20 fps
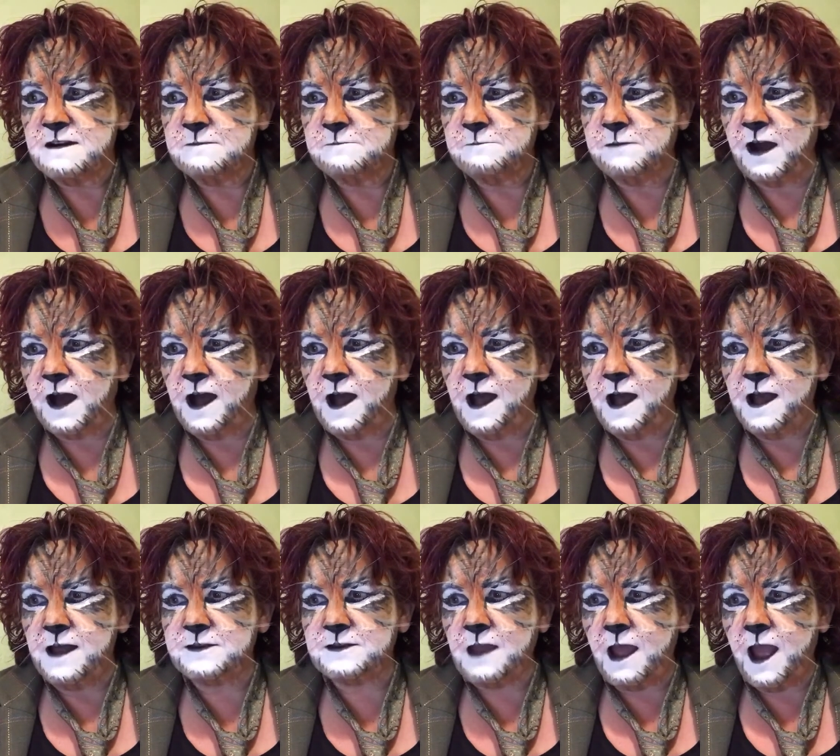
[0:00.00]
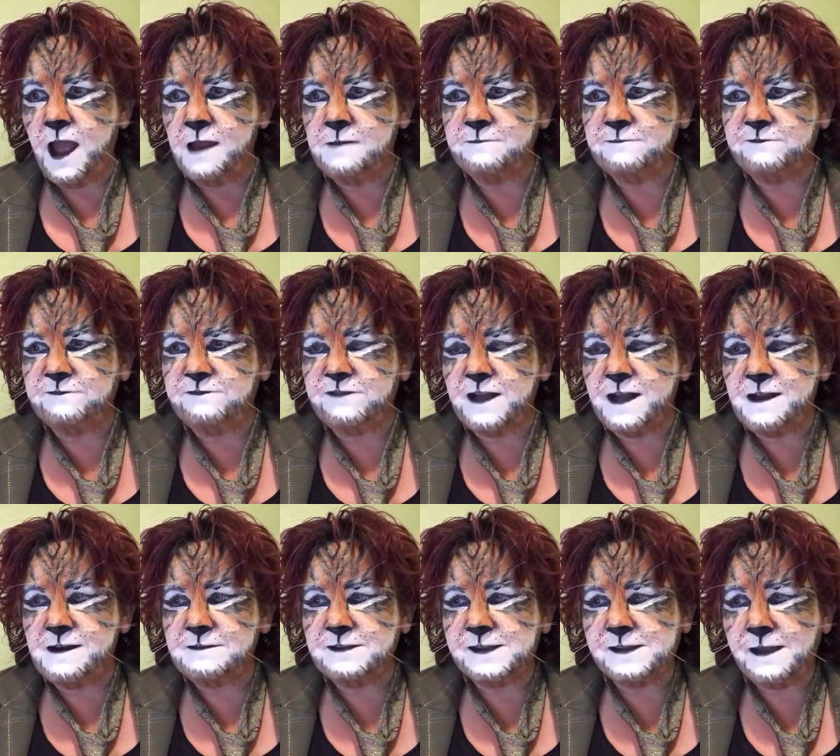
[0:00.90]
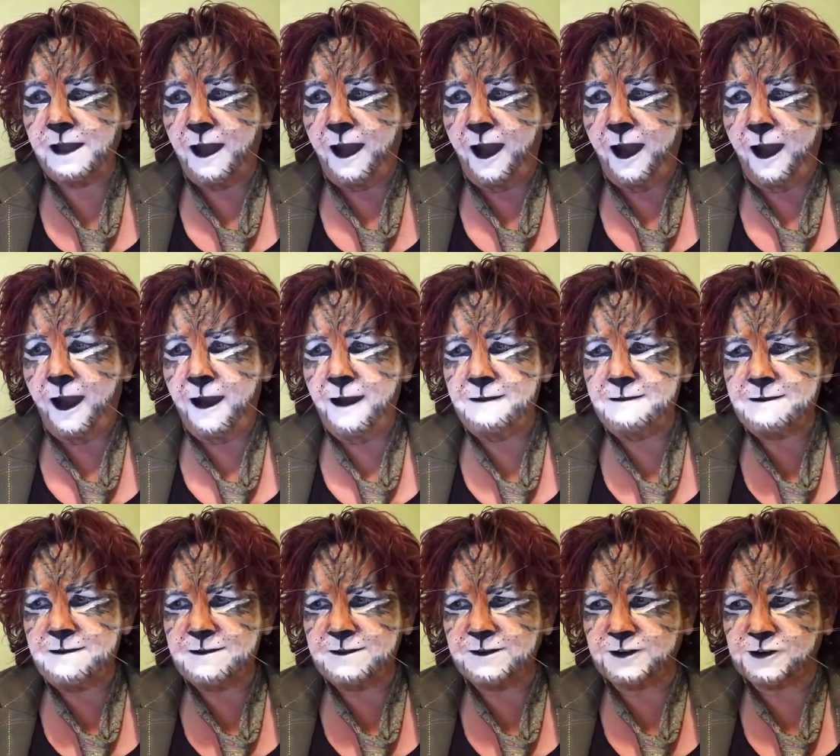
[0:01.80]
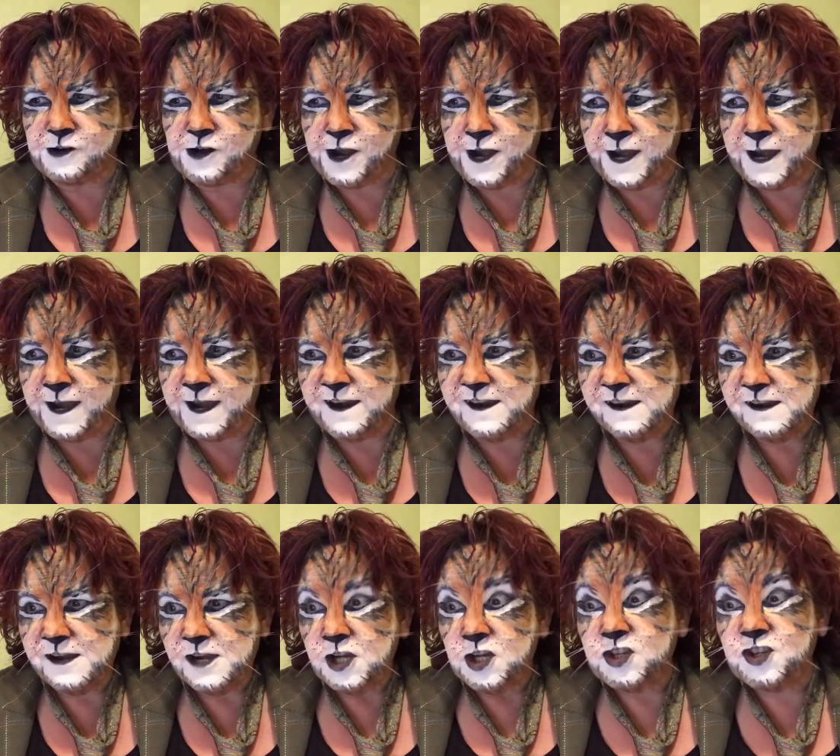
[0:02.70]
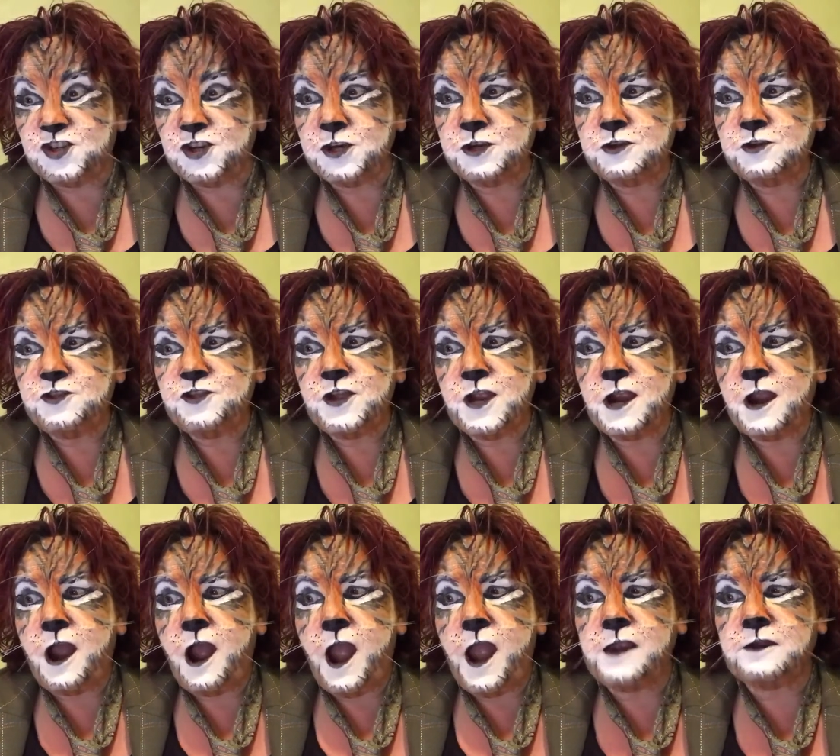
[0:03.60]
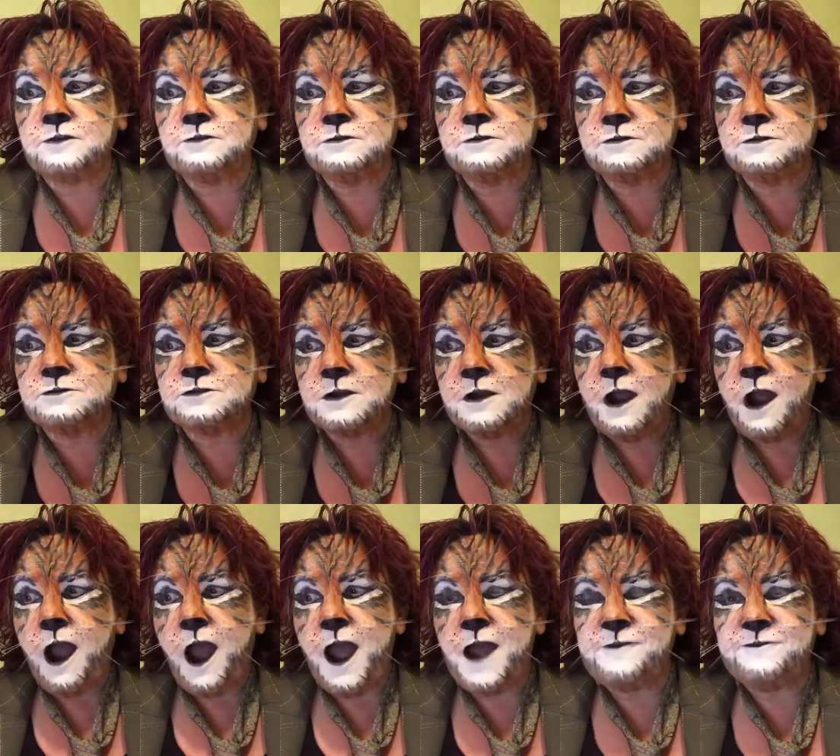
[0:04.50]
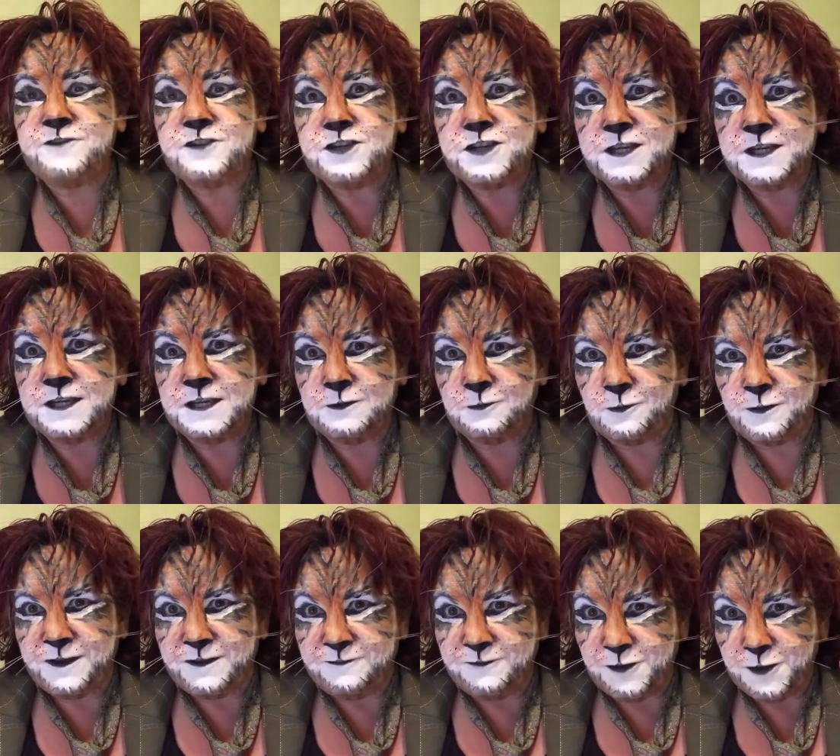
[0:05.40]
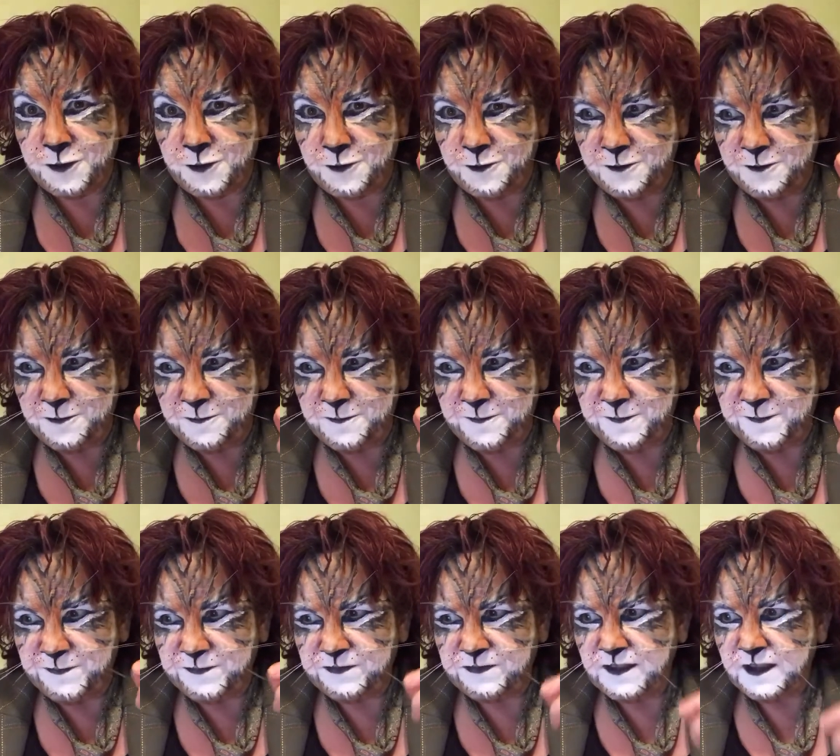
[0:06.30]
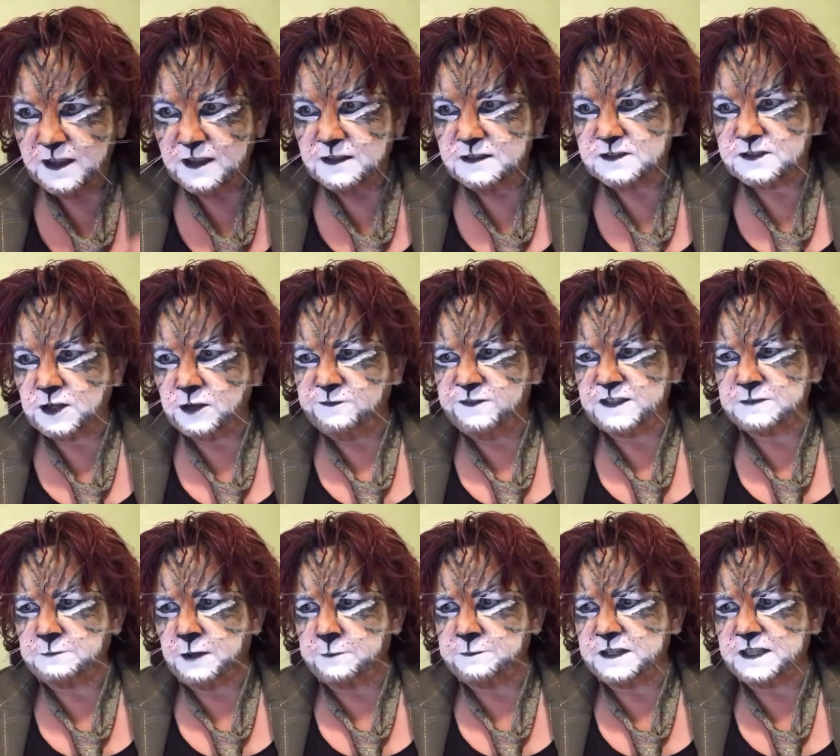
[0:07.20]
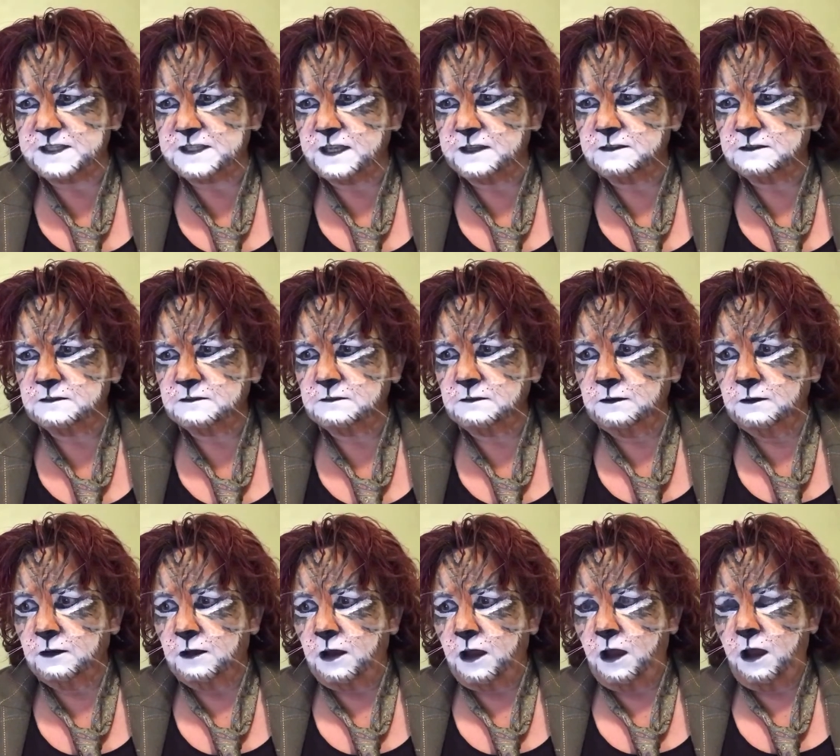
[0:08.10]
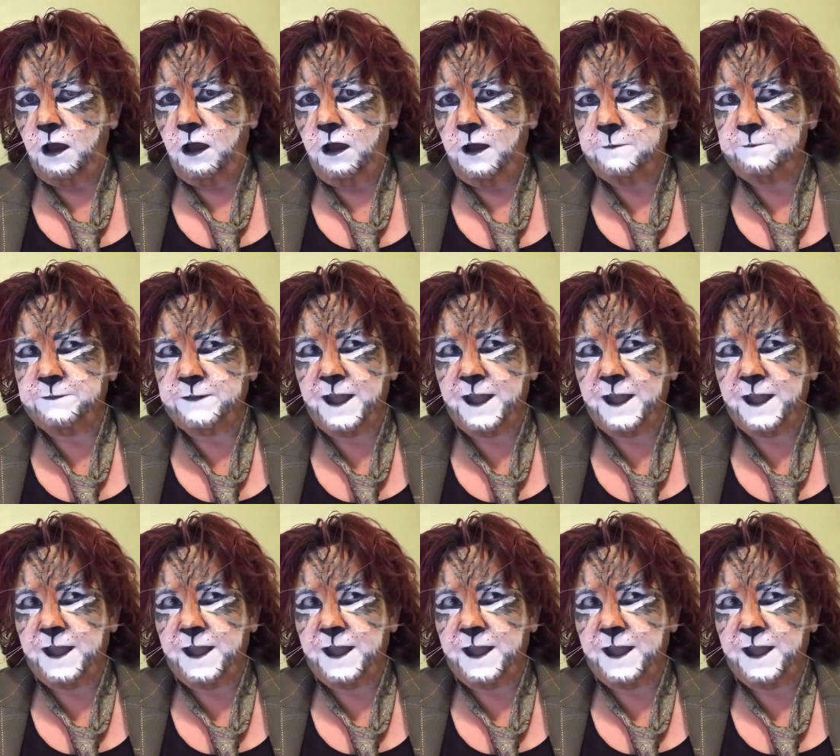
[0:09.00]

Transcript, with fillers: but I'm very hungry. Do you think I could have tea with you? Sophie's mummy said, uh, um,